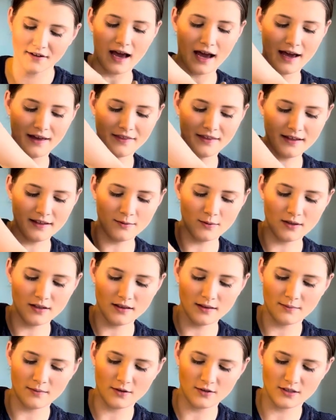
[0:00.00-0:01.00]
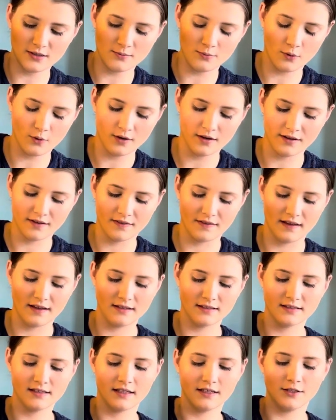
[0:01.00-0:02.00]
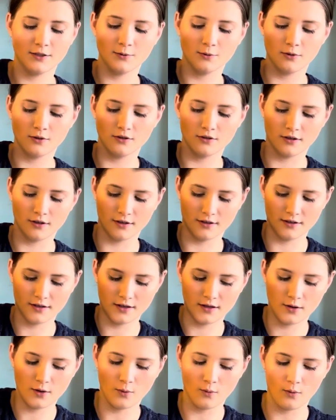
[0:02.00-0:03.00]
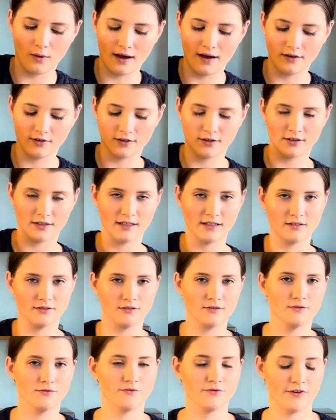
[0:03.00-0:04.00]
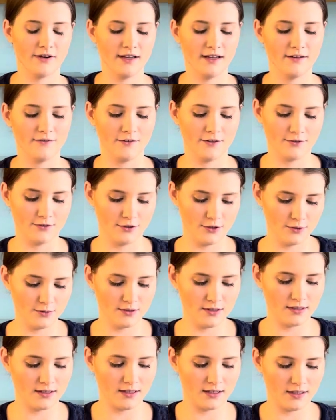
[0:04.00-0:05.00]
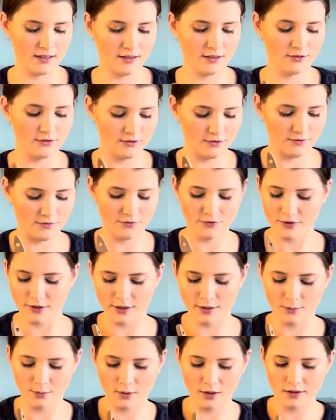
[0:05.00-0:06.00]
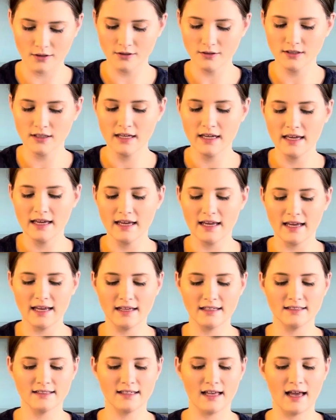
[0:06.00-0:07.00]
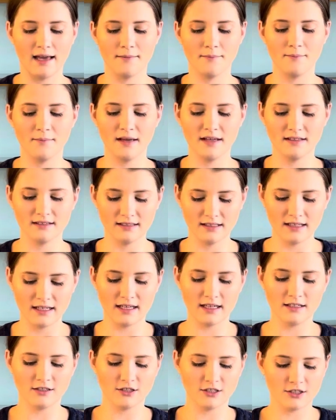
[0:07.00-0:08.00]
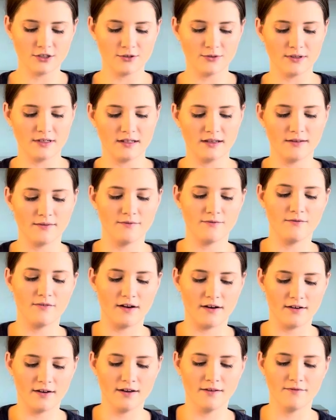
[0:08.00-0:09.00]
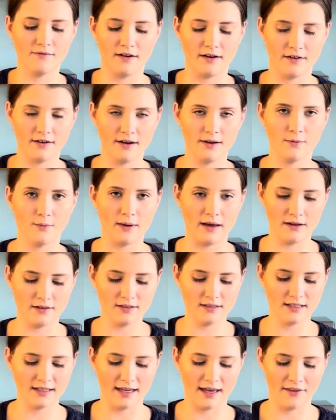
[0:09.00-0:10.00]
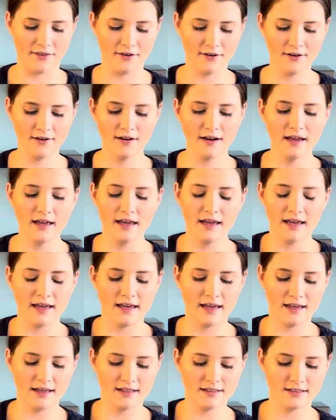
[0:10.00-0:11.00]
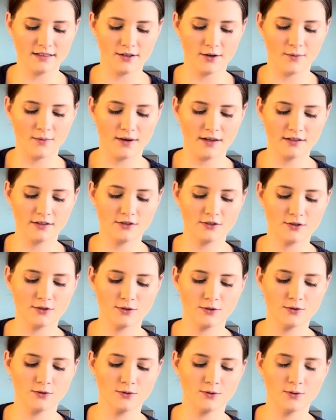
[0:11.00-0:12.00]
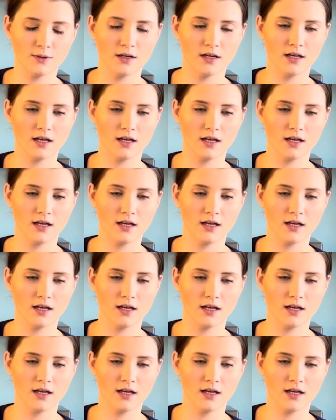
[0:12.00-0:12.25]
I think one of the most important things that you will learn while cooking gluten-free, if you're new to the gluten-free world, is that mixing each ingredient very, very well together is going to